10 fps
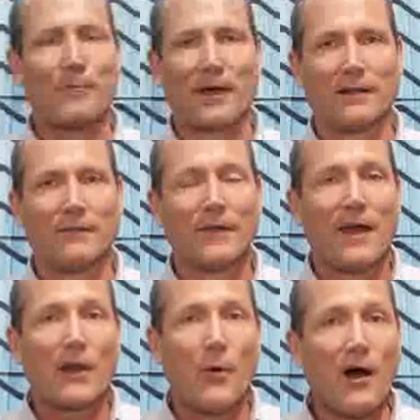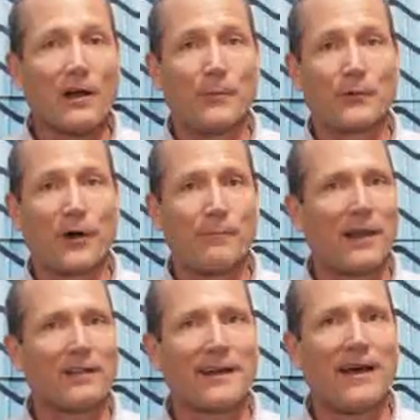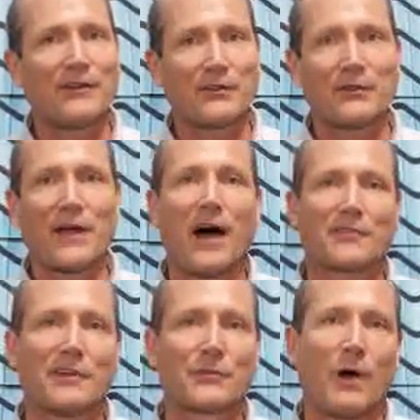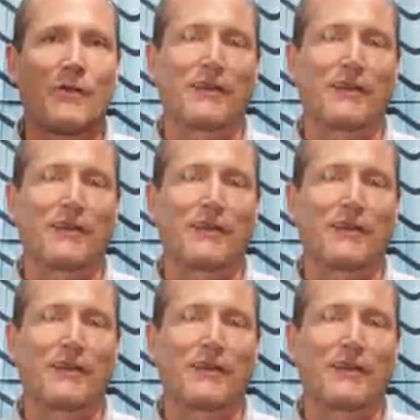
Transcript: Metal, and welcome to our Metalcon 2012